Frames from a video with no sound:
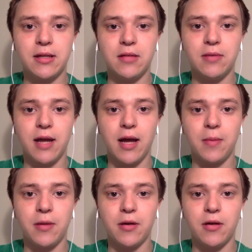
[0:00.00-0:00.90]
a little bit
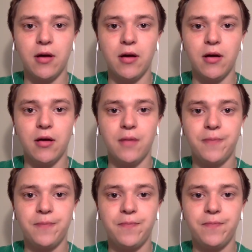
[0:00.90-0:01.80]
happier,
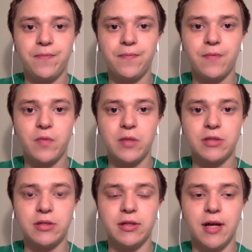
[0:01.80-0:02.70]

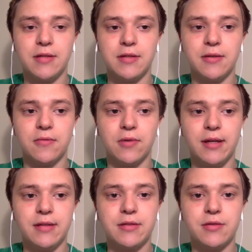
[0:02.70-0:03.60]
especially as it
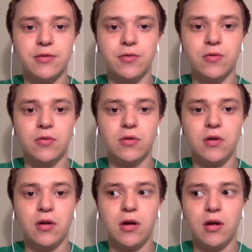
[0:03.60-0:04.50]
relates to
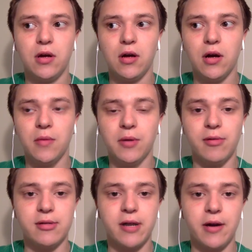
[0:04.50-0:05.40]

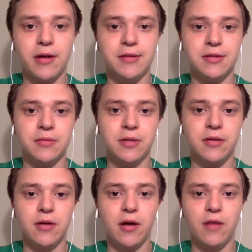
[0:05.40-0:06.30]
libertarianism
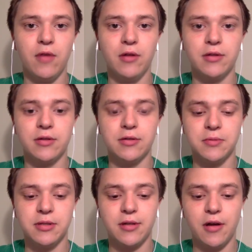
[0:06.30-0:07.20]
and voluntarism
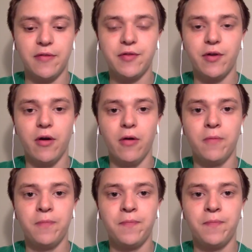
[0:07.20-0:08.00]
and stuff. So,